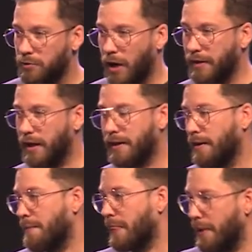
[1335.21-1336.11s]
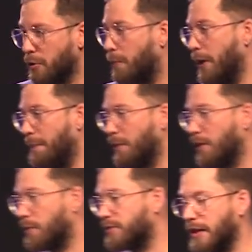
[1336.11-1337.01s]
Right? Like, there were
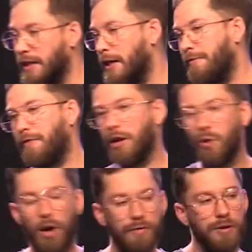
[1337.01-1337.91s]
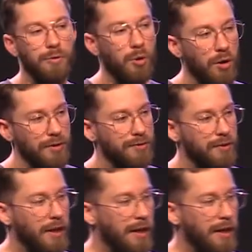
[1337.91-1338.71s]
people that were saying they need to follow all of our rules